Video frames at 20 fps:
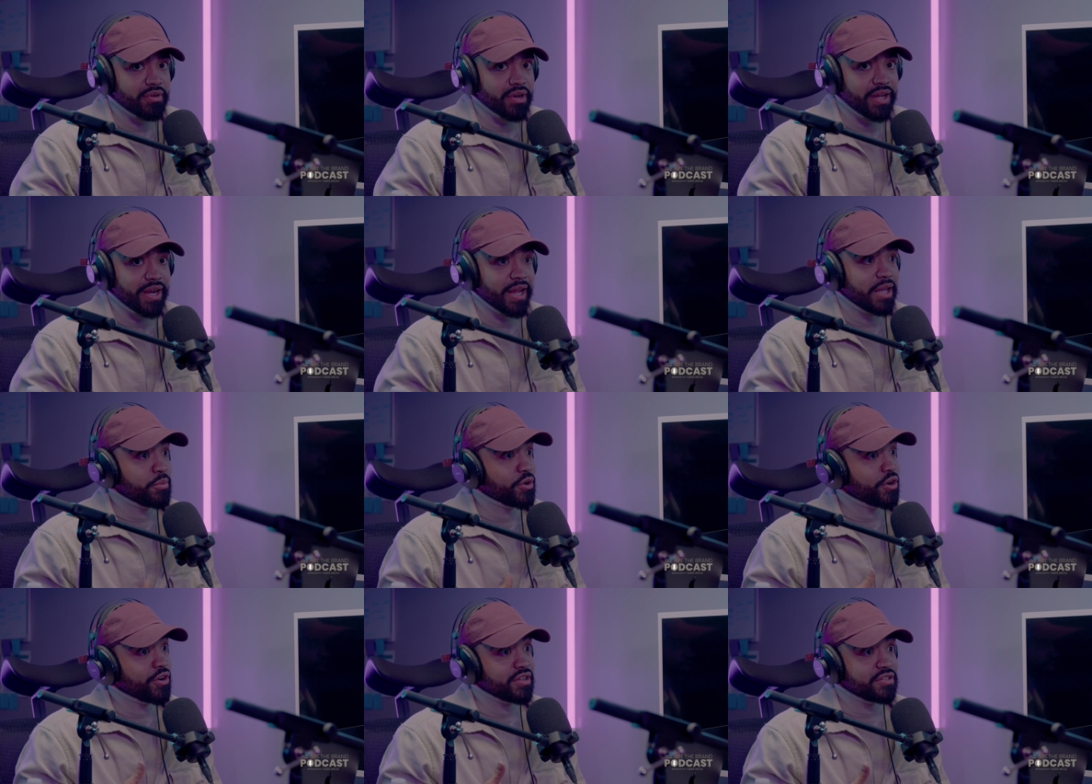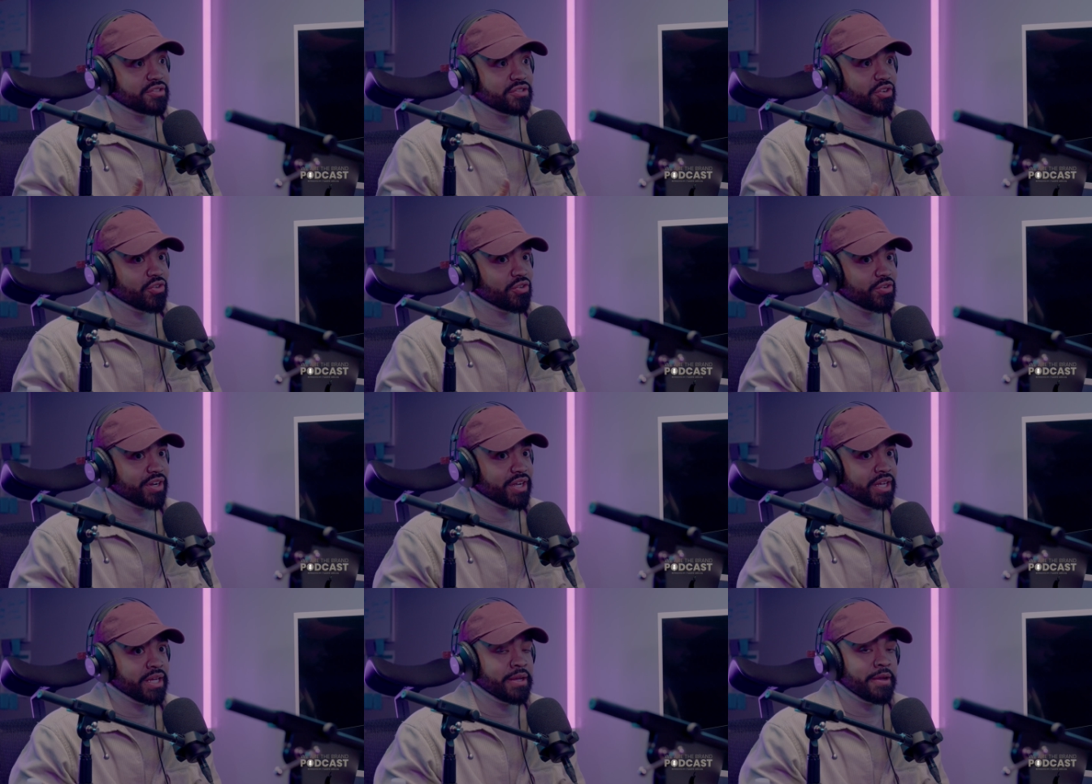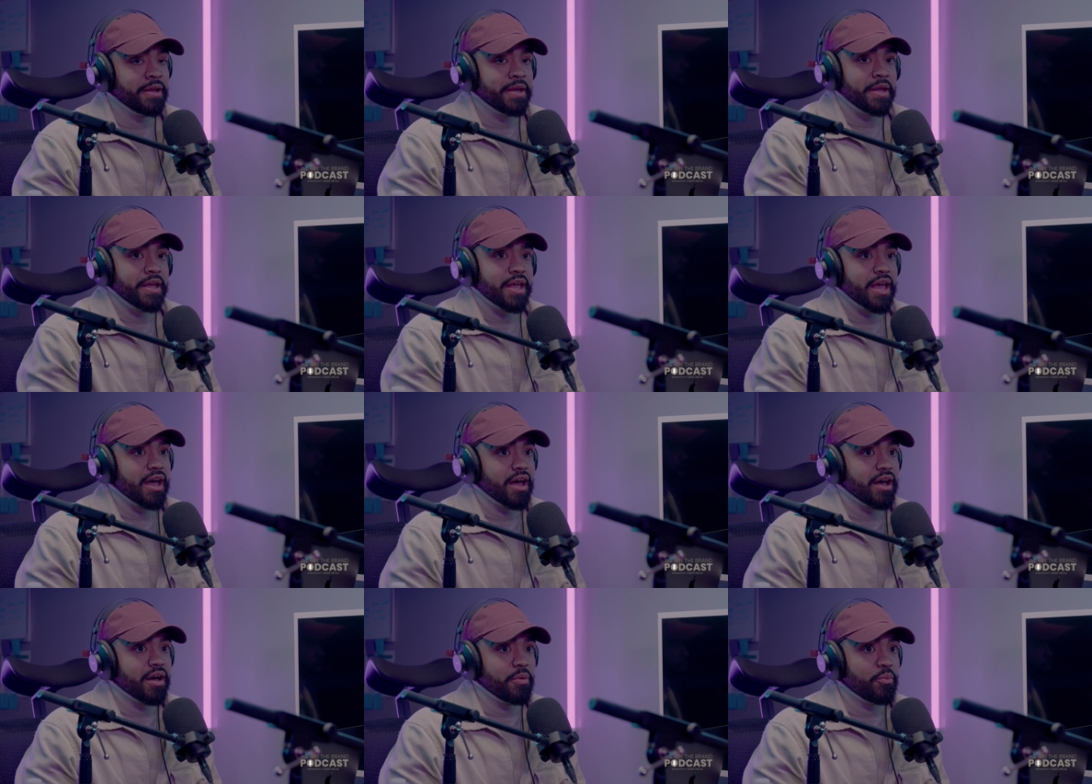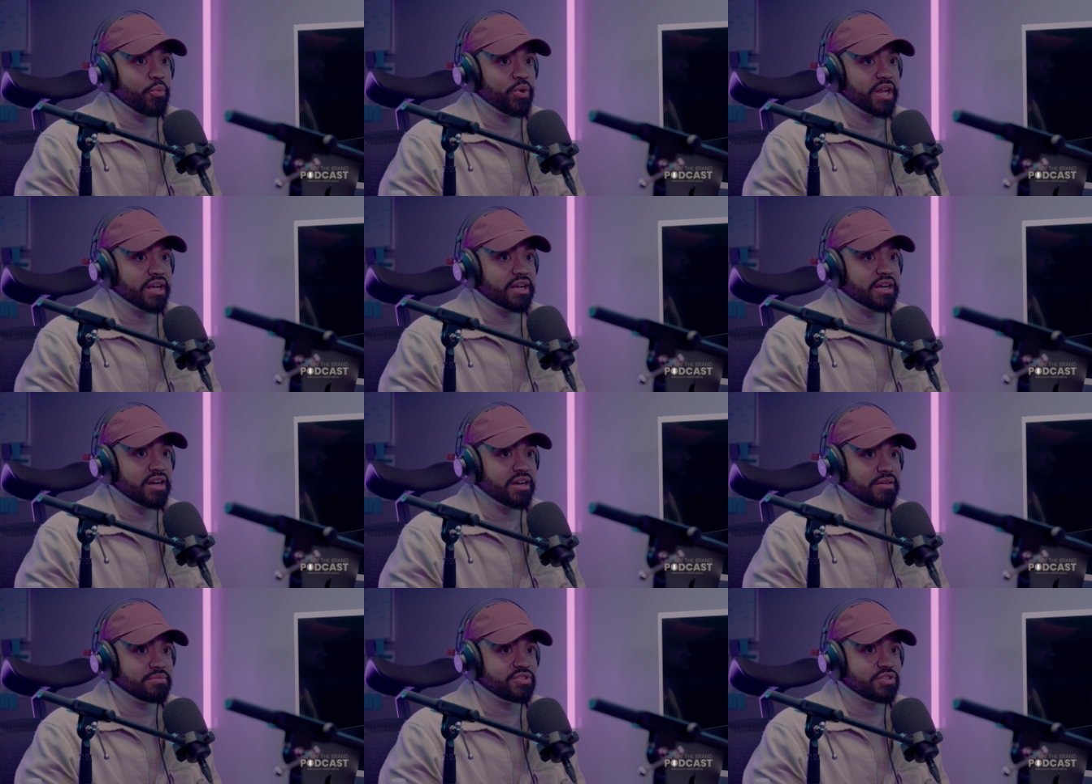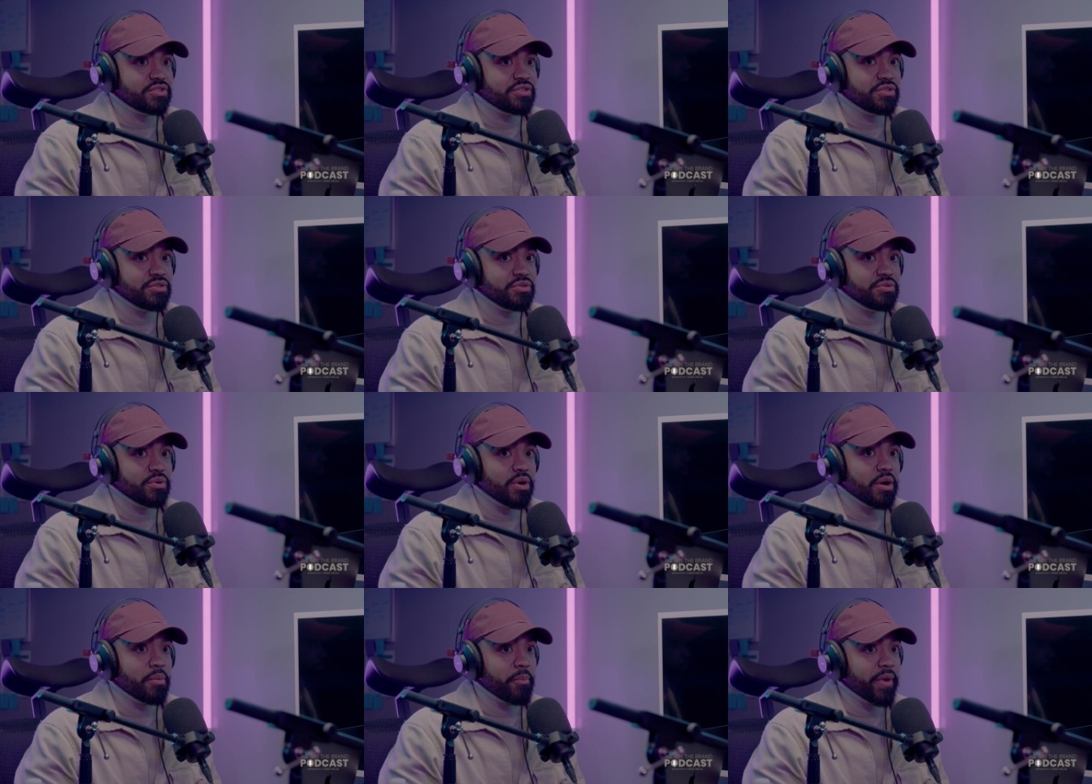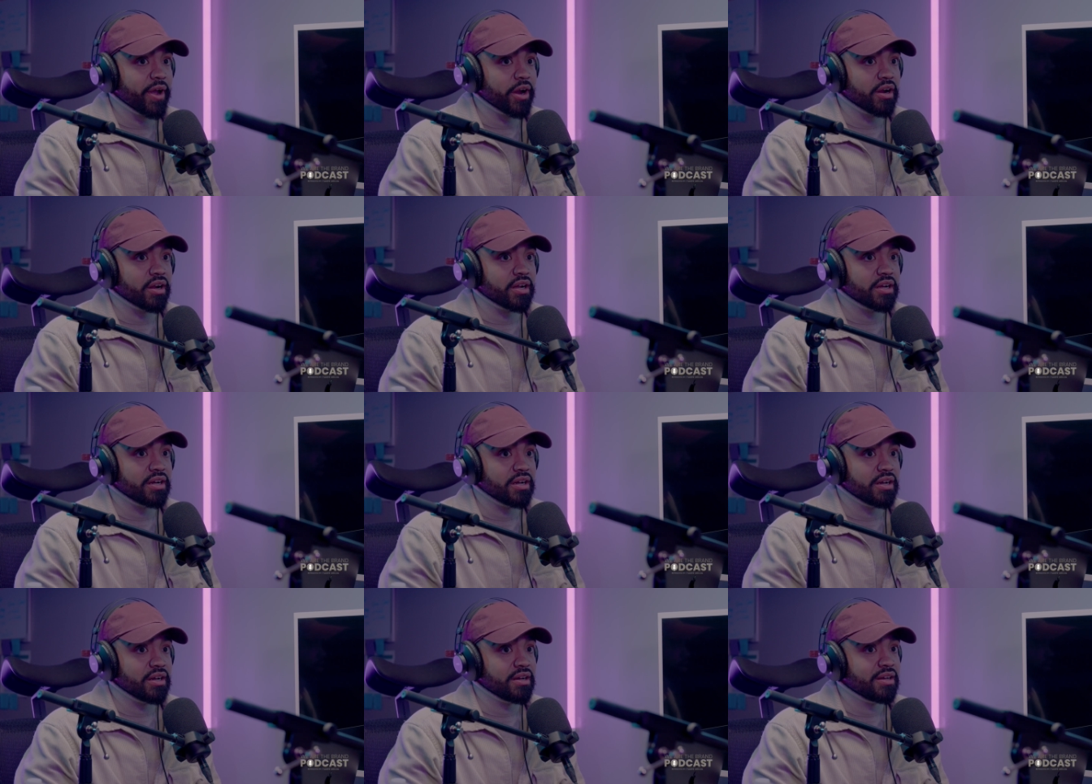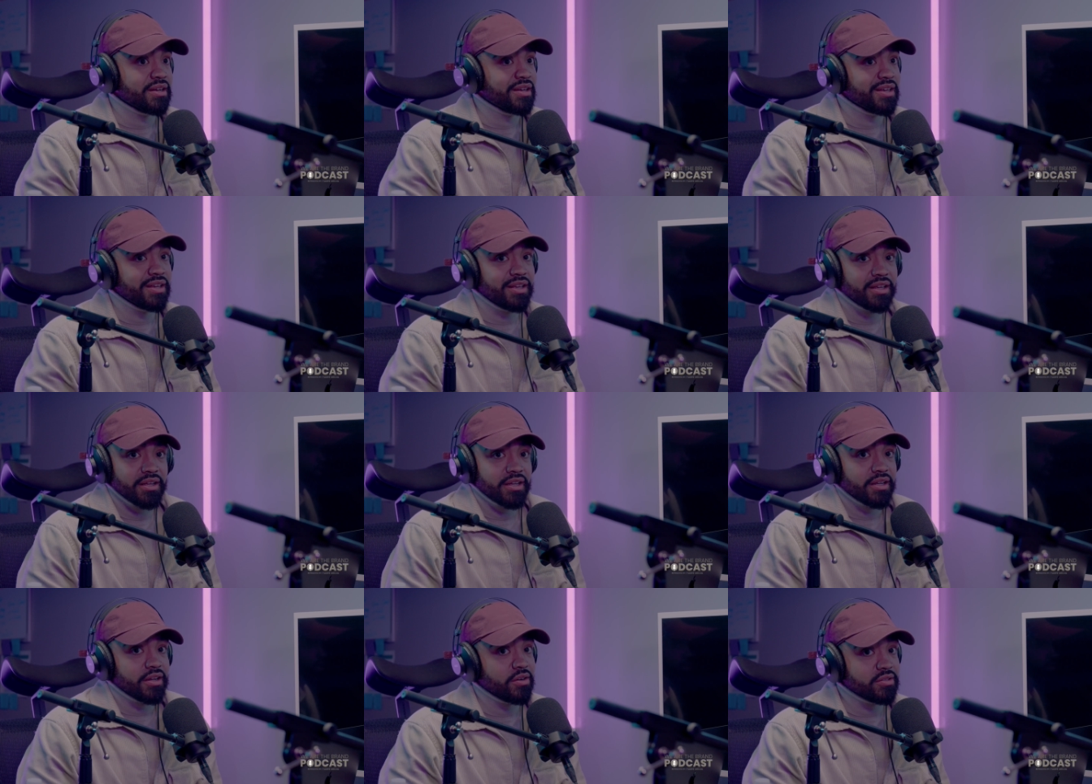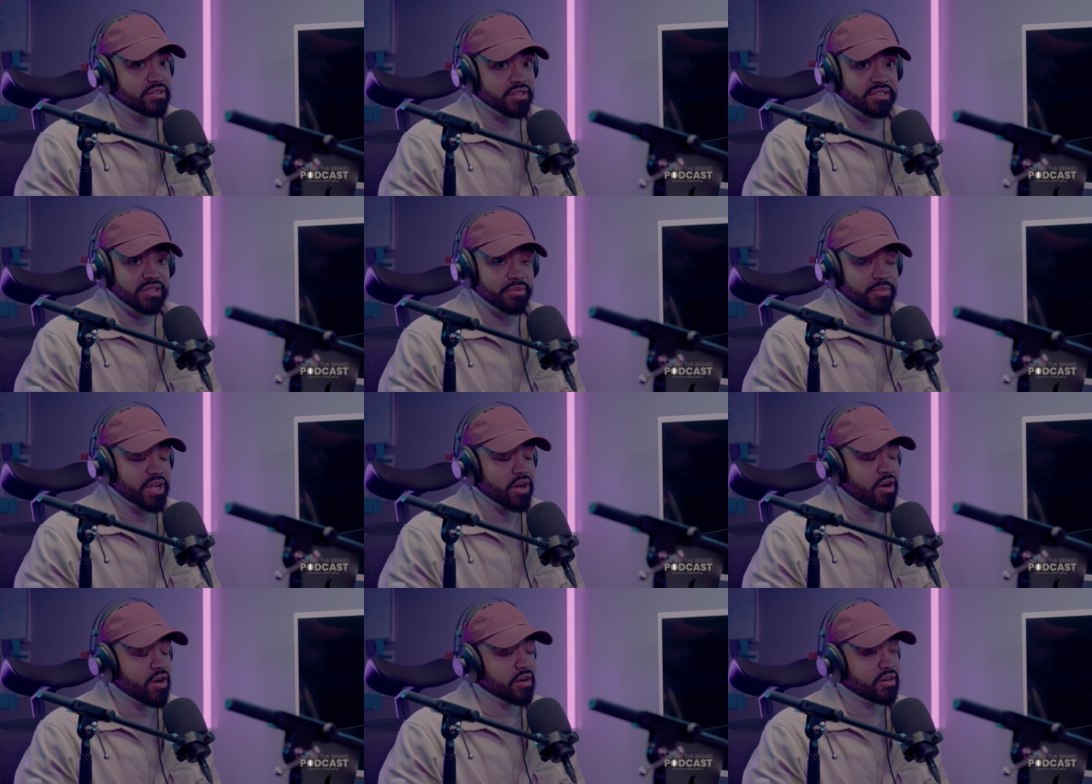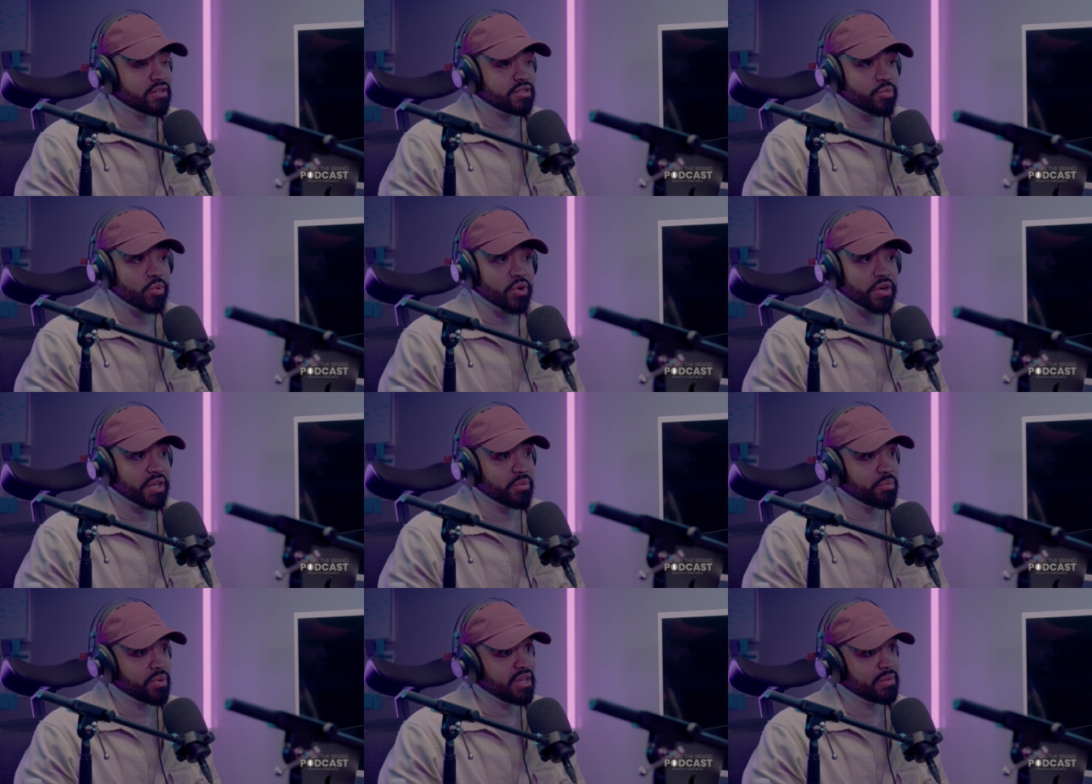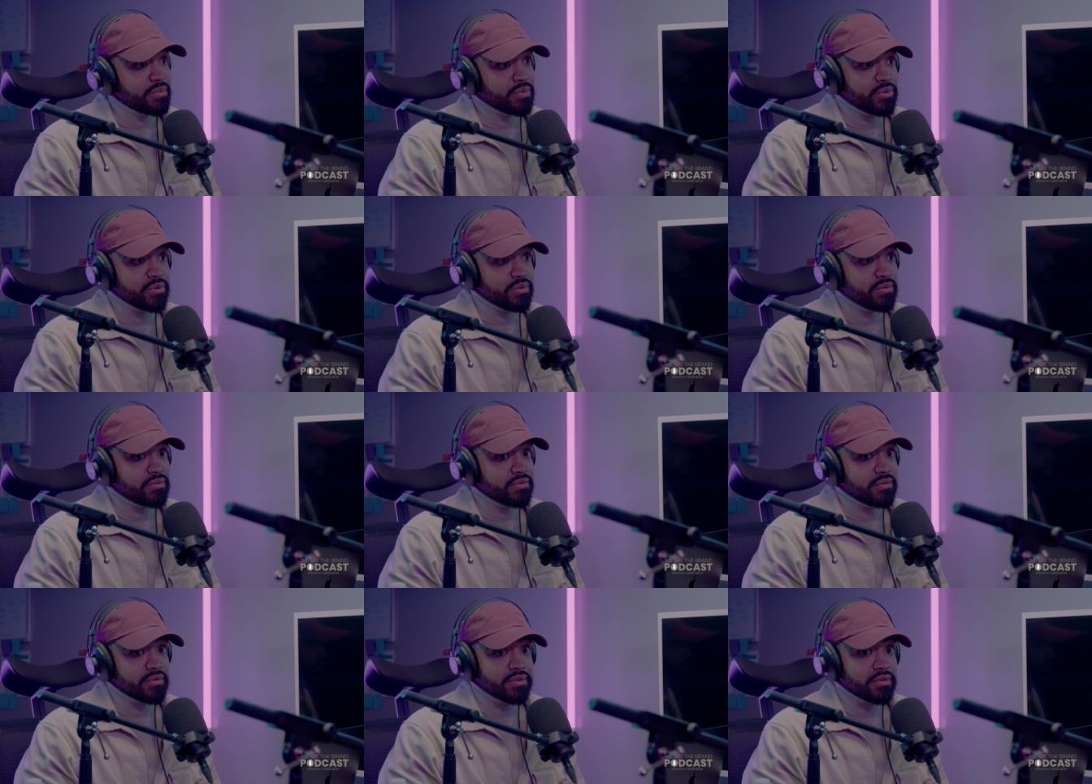an immigrant story, when it comes to America, those are some of the hardest working people,